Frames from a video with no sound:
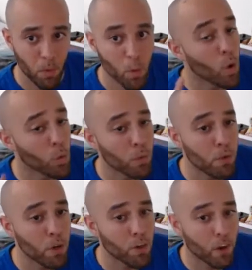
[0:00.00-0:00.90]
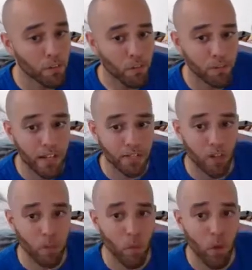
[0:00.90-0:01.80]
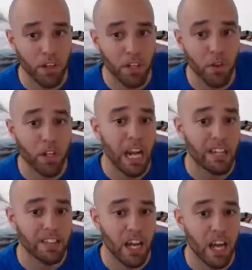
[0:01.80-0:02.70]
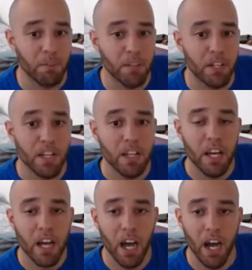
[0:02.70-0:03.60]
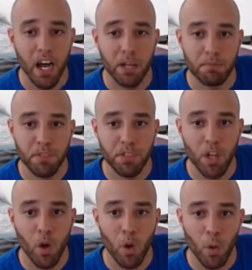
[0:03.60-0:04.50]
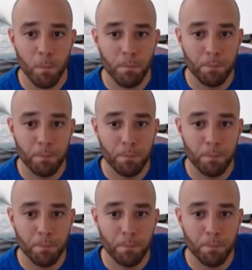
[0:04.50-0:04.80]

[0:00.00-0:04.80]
or remove harmful effects off of one unit at a time. So